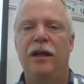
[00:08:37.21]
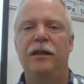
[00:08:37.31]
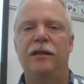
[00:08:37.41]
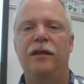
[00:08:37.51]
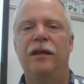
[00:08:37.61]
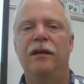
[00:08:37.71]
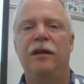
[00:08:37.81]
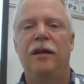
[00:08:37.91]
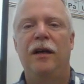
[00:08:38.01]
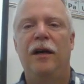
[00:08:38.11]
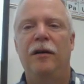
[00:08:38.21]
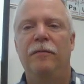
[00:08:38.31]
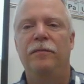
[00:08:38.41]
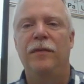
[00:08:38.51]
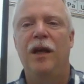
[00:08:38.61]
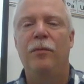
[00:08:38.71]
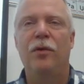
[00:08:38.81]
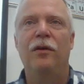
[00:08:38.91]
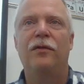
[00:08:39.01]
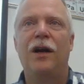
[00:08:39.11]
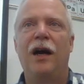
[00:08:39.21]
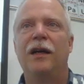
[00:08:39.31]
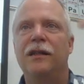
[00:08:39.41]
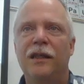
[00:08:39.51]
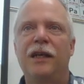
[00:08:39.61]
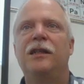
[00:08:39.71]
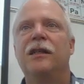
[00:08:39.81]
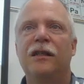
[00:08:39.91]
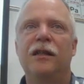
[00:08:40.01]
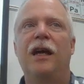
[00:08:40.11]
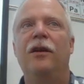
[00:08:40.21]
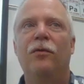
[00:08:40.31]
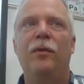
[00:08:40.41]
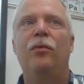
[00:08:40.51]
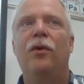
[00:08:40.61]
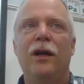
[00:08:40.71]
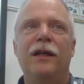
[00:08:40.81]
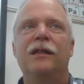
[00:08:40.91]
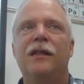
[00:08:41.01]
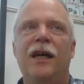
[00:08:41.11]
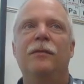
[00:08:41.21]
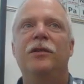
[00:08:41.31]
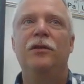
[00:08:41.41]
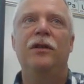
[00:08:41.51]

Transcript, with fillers: is the um, number of condensation and reboiling steps you